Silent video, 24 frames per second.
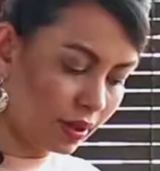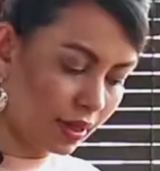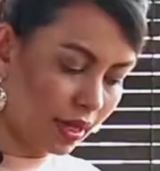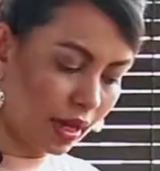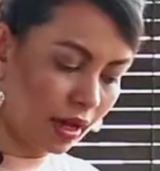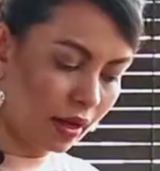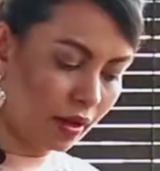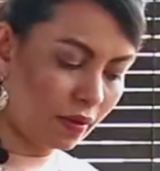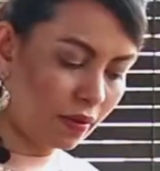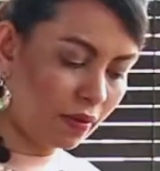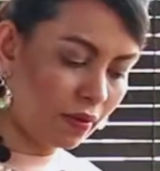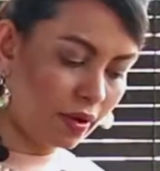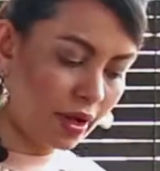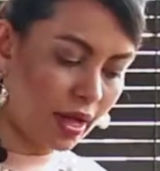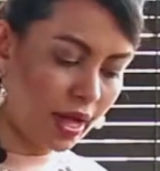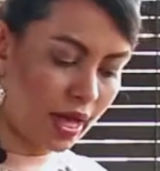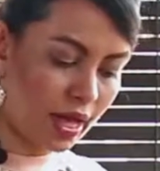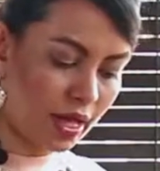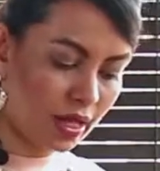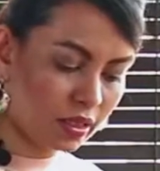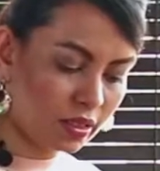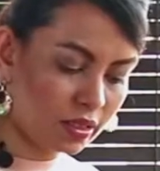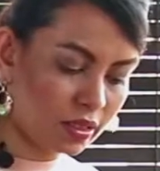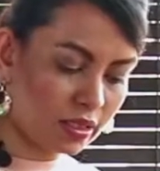Now
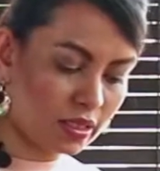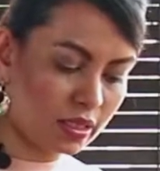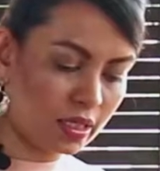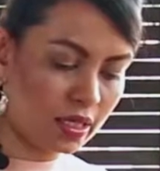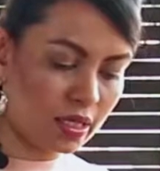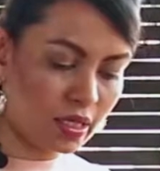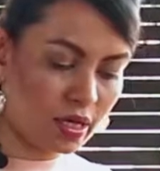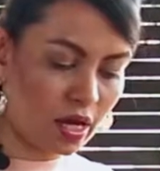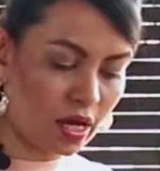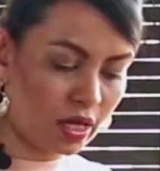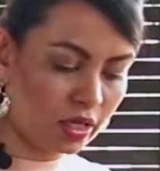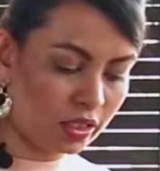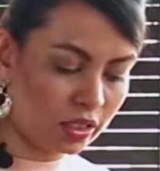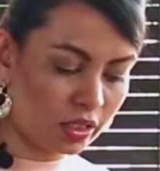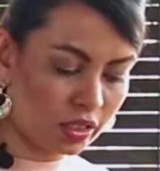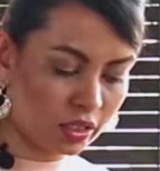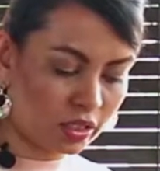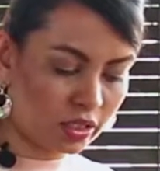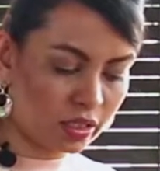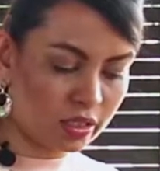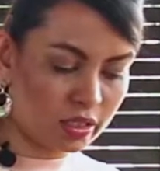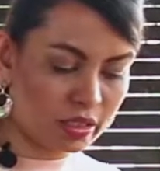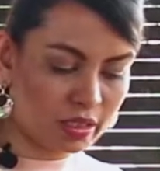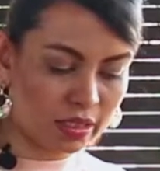as the
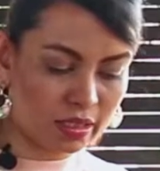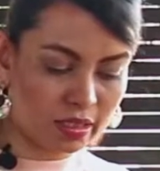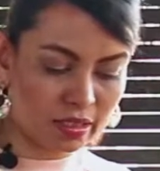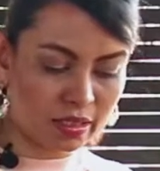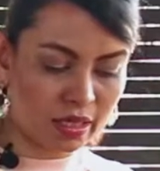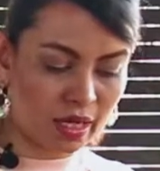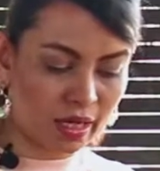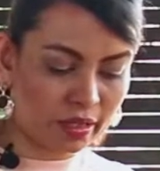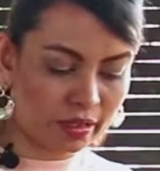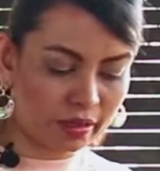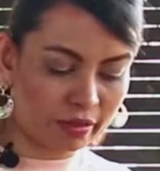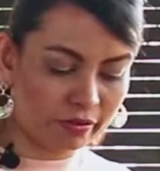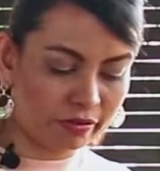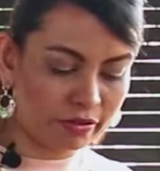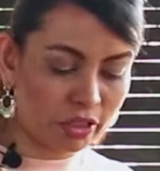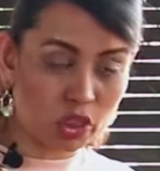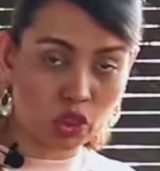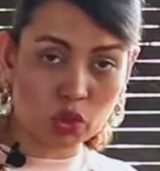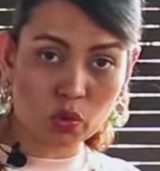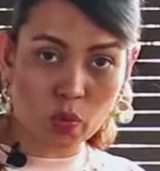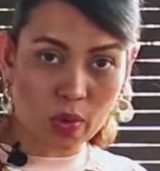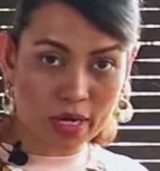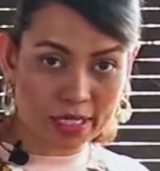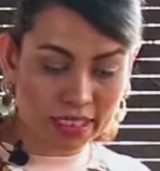onion is kind of
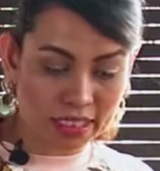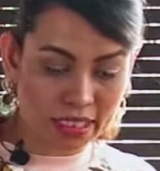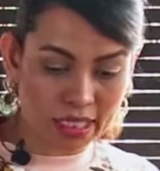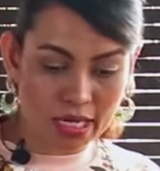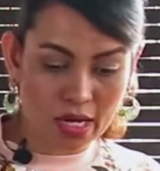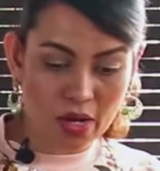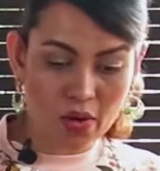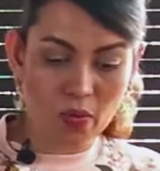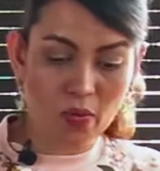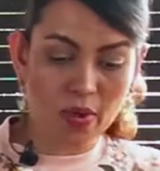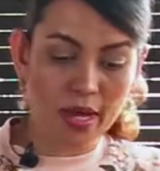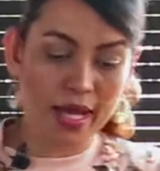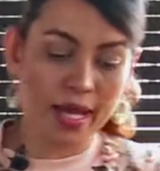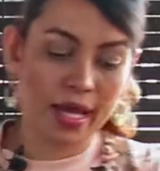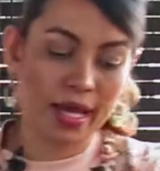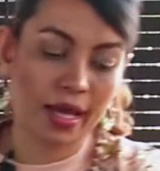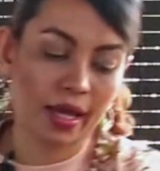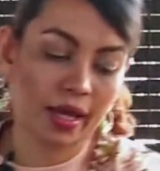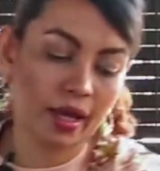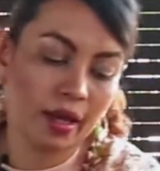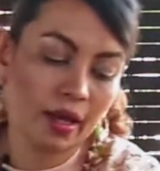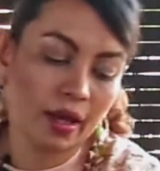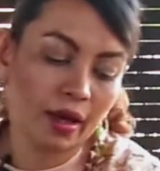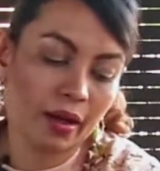sweating away,
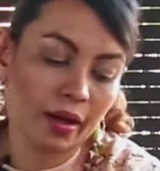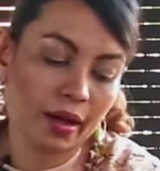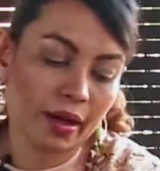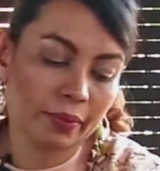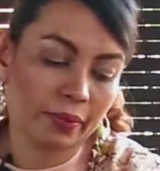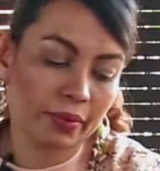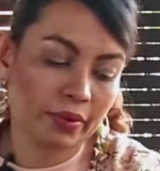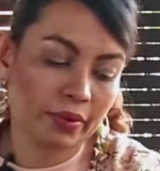I'm